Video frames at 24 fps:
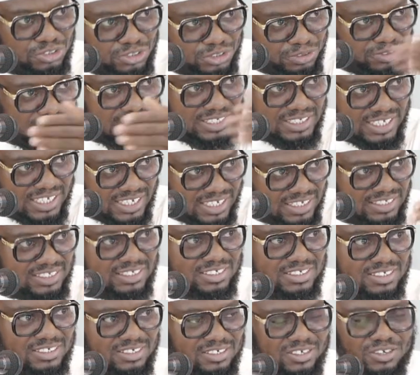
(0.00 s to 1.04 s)
you doing
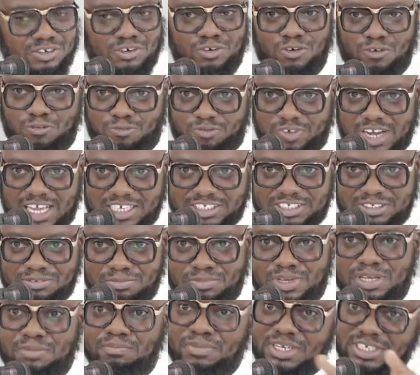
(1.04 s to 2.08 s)
this or
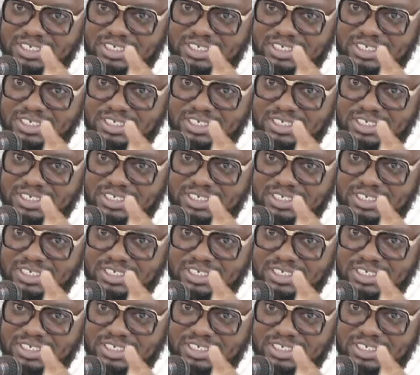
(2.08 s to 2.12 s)
flashing me